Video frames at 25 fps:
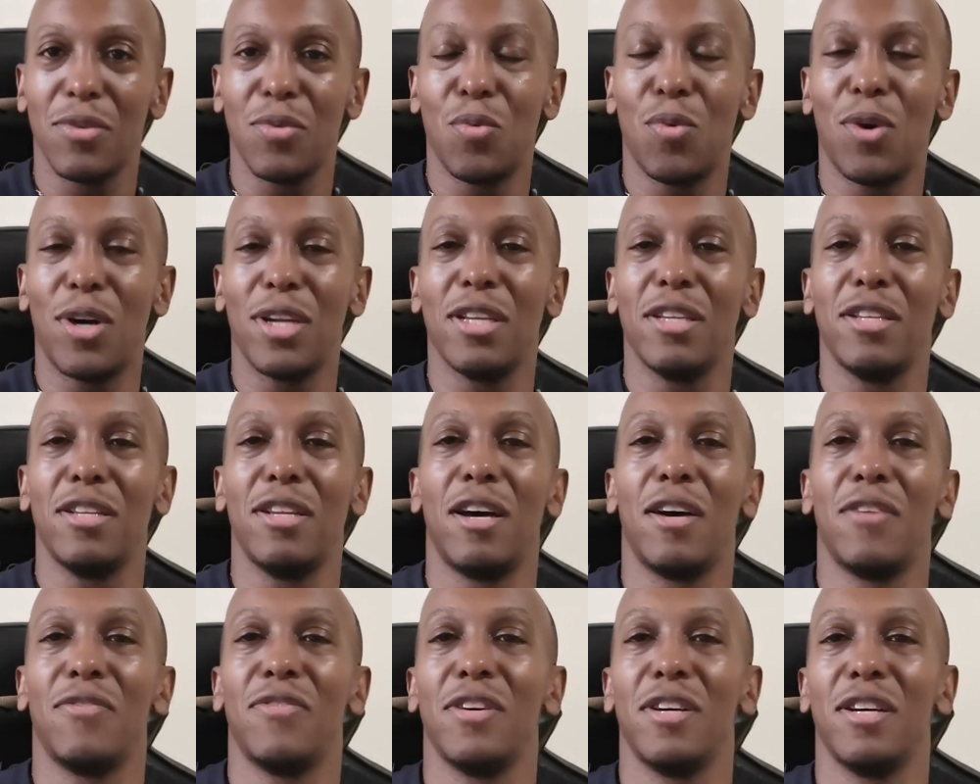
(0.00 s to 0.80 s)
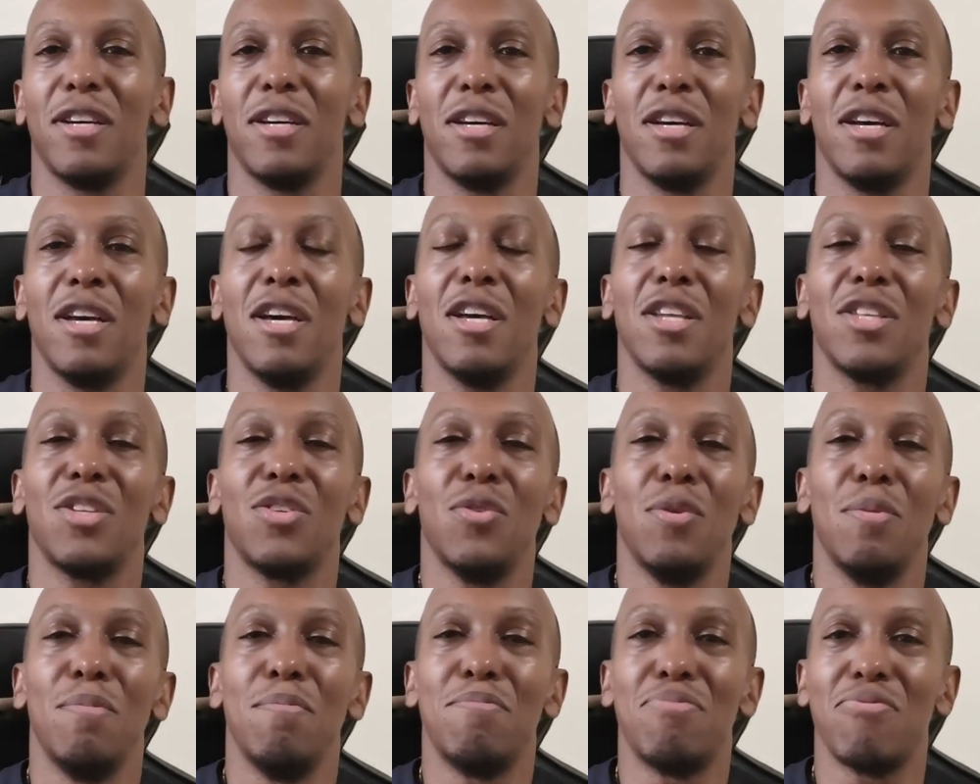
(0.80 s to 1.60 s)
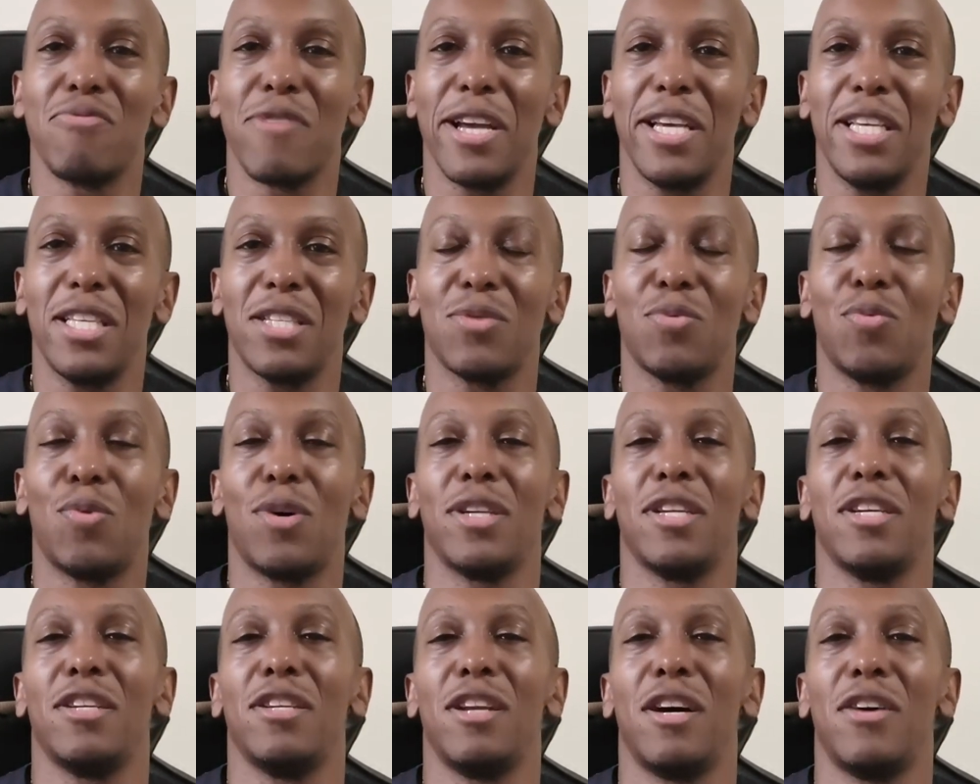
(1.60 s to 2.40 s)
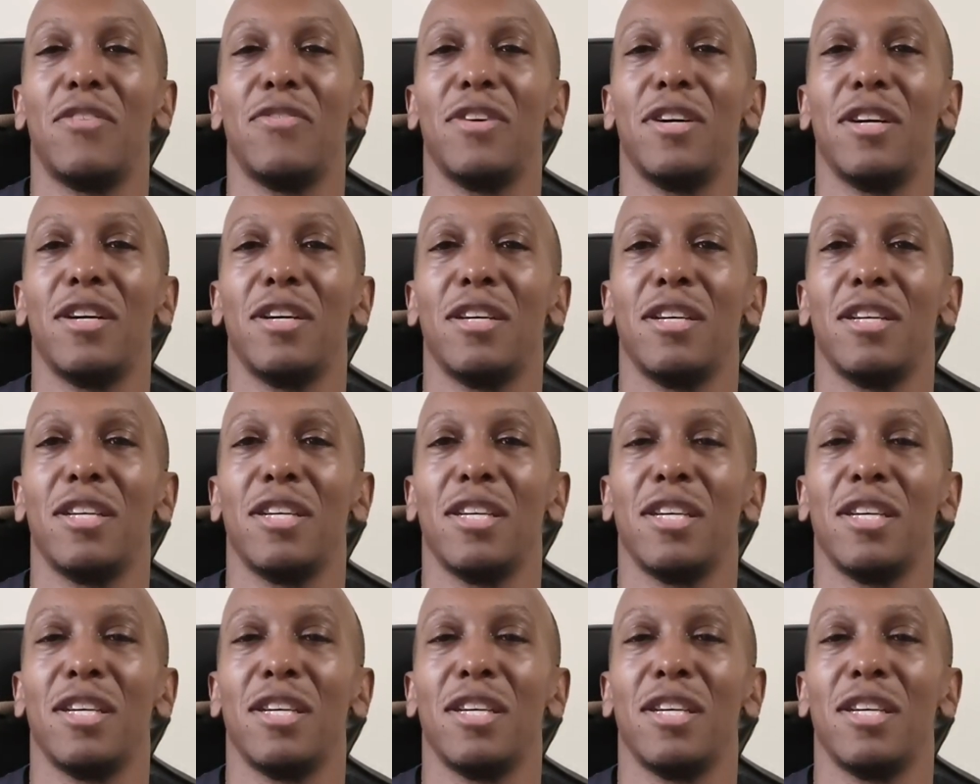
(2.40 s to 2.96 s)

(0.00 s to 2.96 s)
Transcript: one another, to embrace one another,